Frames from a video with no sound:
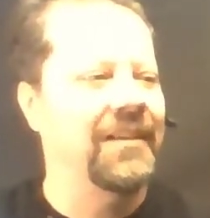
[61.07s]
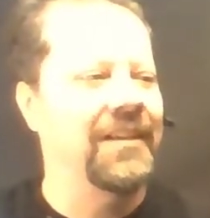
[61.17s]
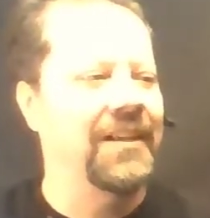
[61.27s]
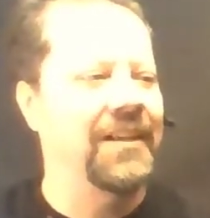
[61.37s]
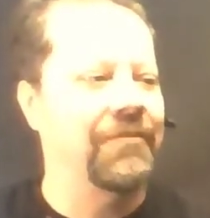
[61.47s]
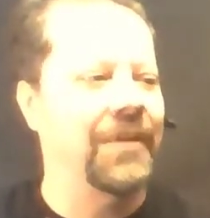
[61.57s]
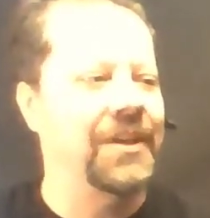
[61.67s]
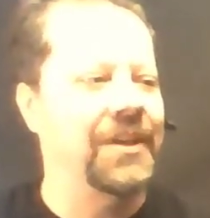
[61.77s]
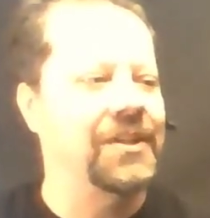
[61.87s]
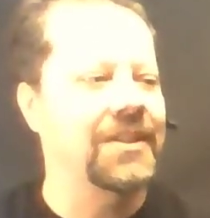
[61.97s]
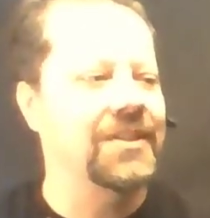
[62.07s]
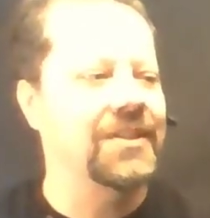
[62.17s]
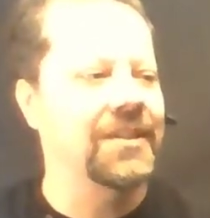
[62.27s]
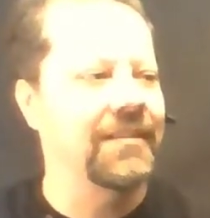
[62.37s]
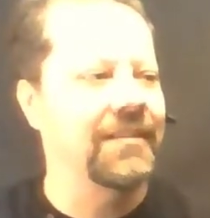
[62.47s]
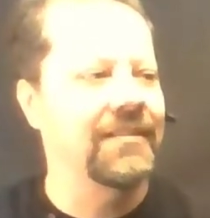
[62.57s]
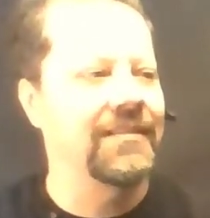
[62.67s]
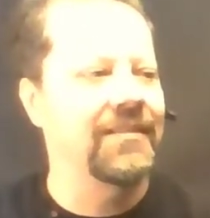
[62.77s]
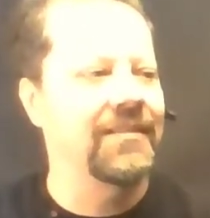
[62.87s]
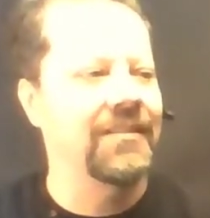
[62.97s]
If we just
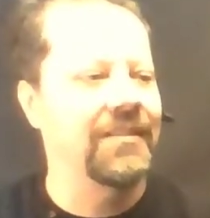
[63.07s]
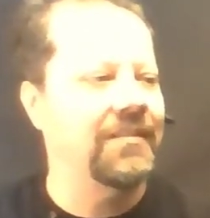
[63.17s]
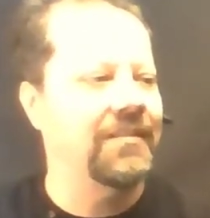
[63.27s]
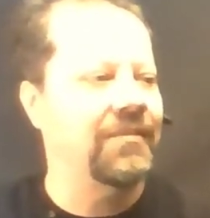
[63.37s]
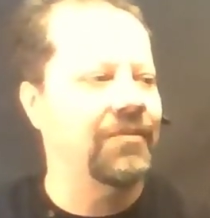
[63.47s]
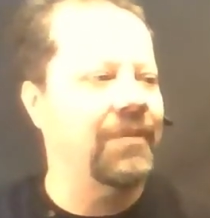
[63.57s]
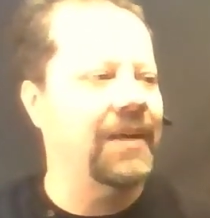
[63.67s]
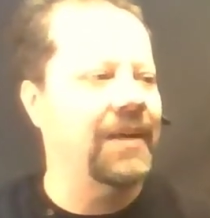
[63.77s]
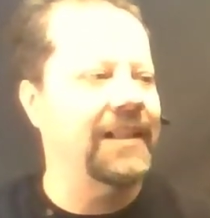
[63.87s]
rewrite